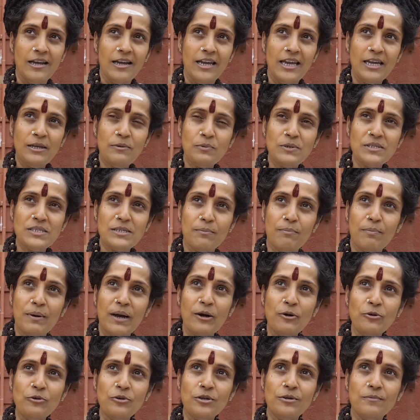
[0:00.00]
It was
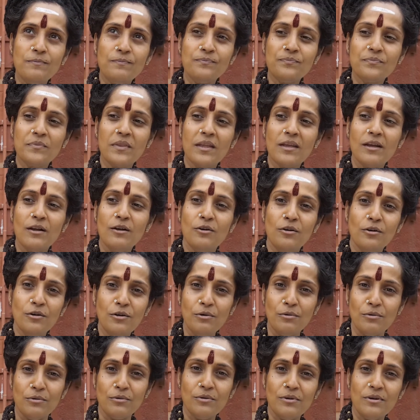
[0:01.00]
about
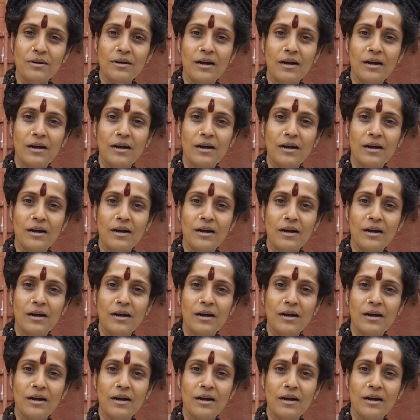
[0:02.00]
Guru,